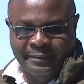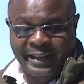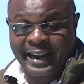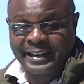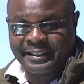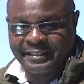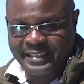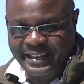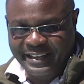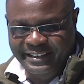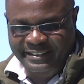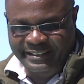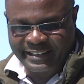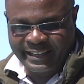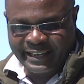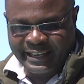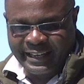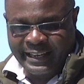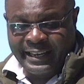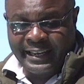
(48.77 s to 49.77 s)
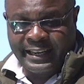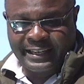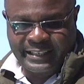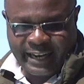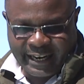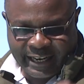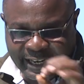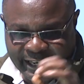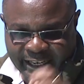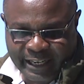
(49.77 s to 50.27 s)
And this is
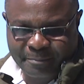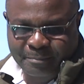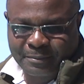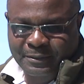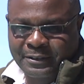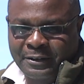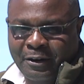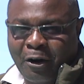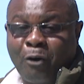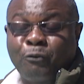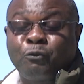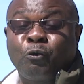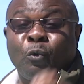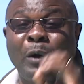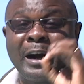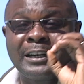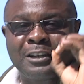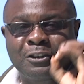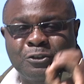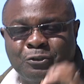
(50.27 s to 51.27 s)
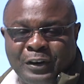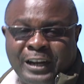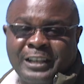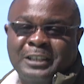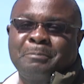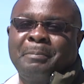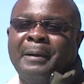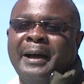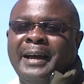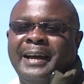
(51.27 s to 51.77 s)
a glimpse of what
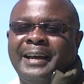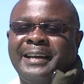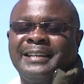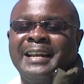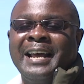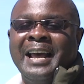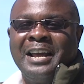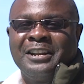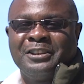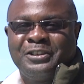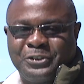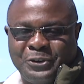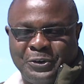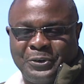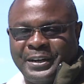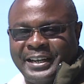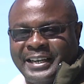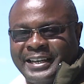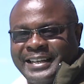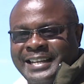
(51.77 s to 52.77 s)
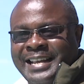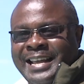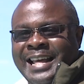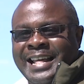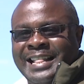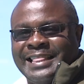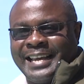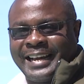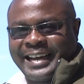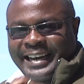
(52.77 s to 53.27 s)
transpired during
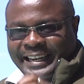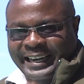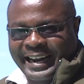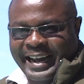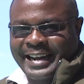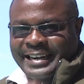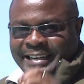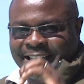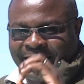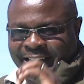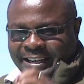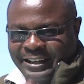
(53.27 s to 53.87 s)
the grand